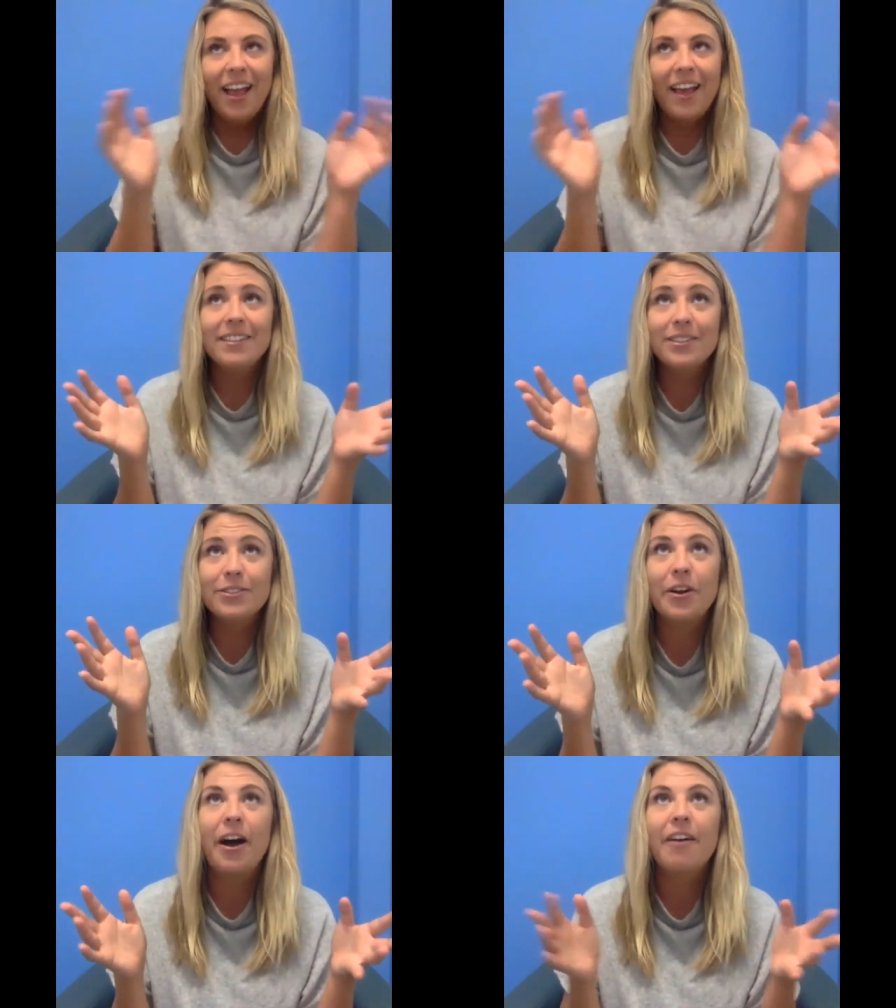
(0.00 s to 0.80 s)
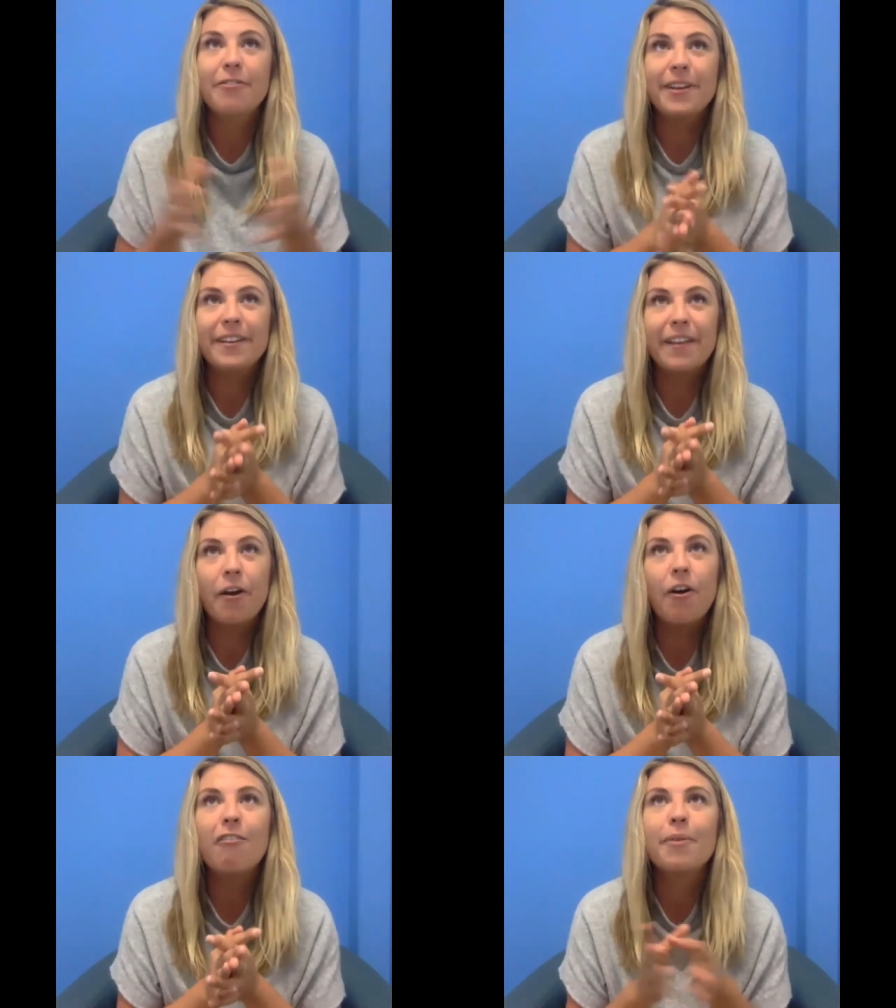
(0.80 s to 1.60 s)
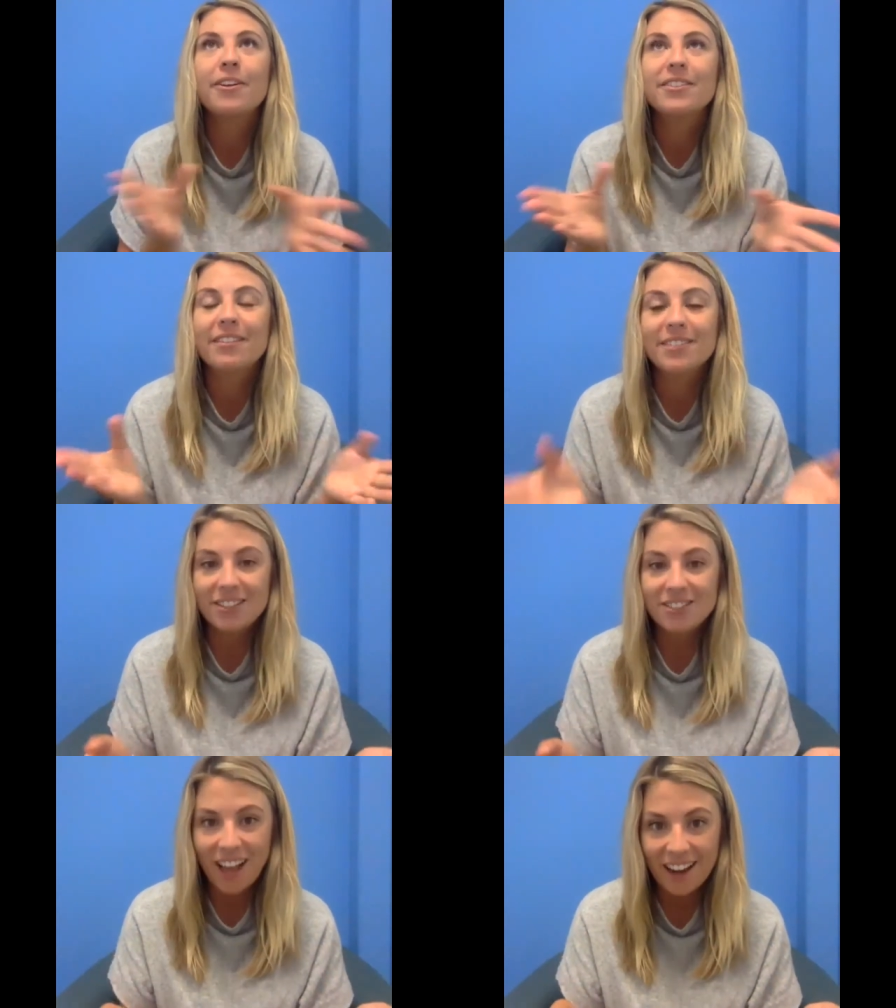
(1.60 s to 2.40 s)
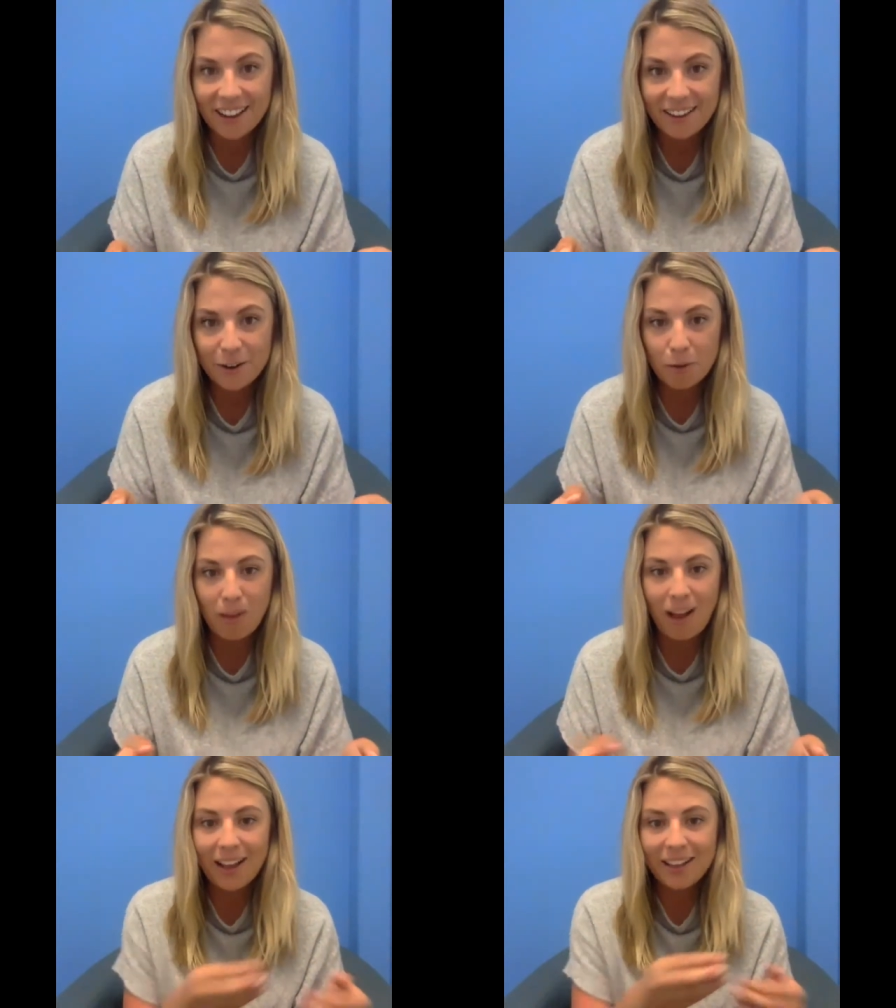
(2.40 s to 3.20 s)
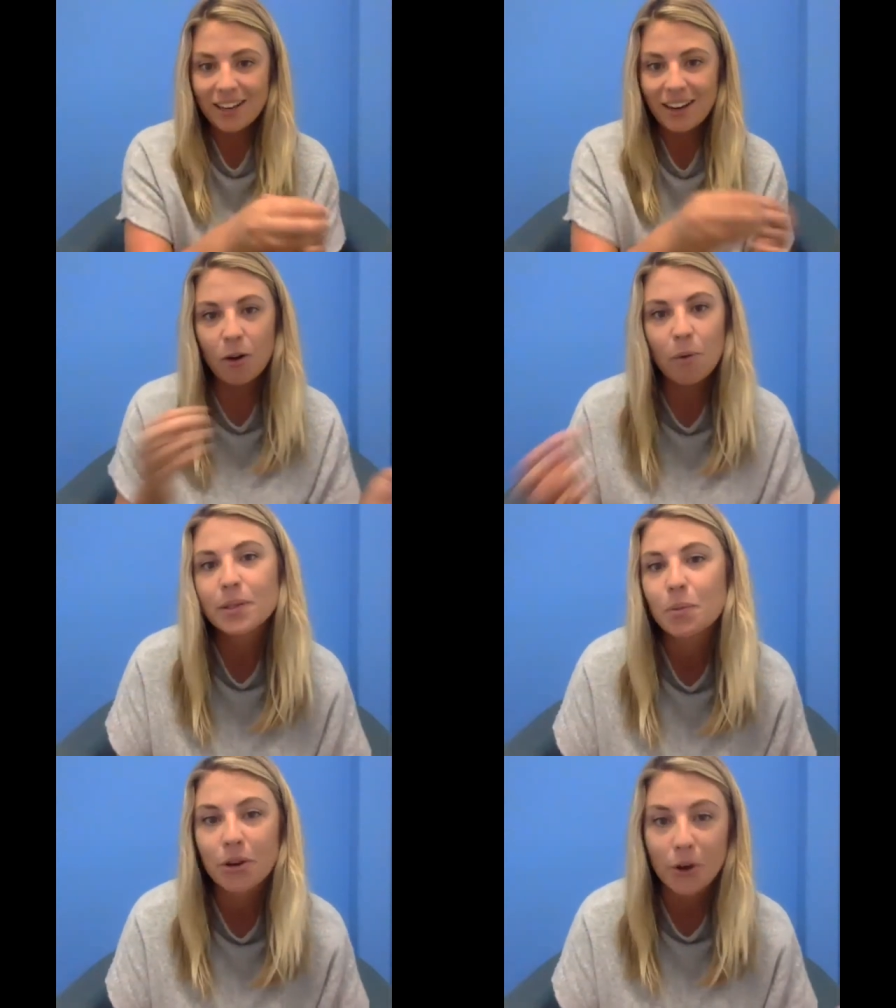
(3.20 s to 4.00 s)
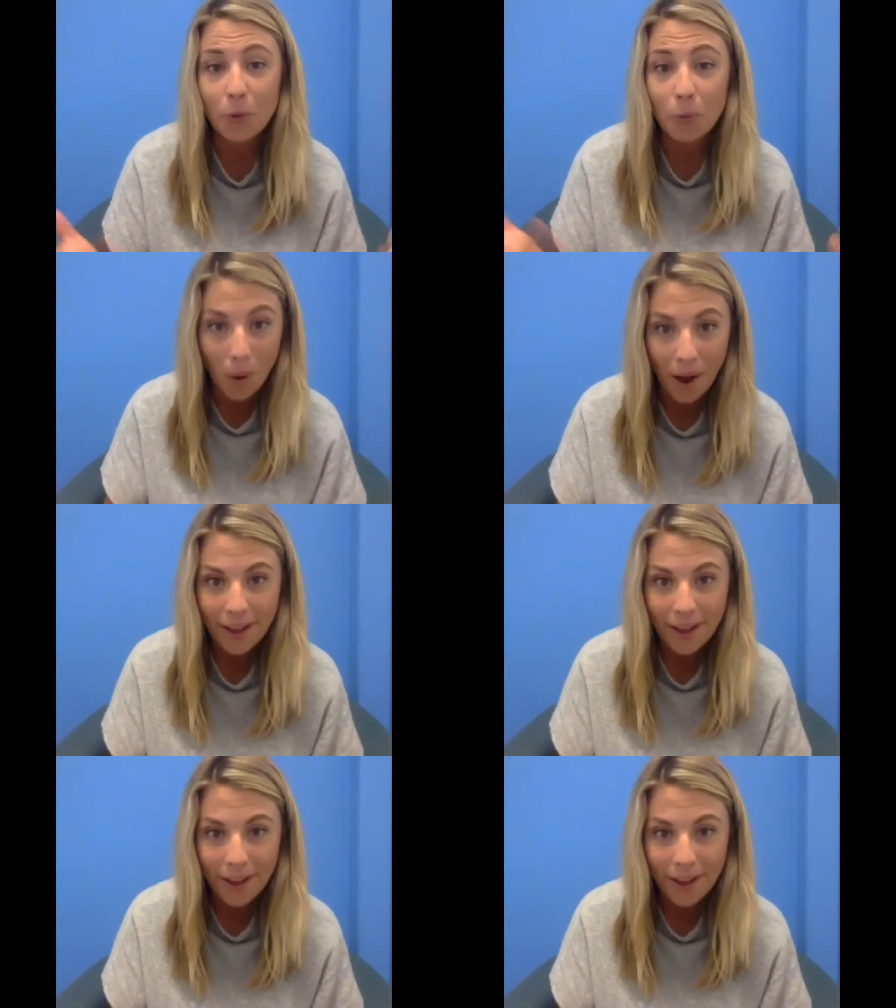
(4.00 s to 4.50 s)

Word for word: And this is so hard for me to let go of because I have such an analytical mind and I always want to know why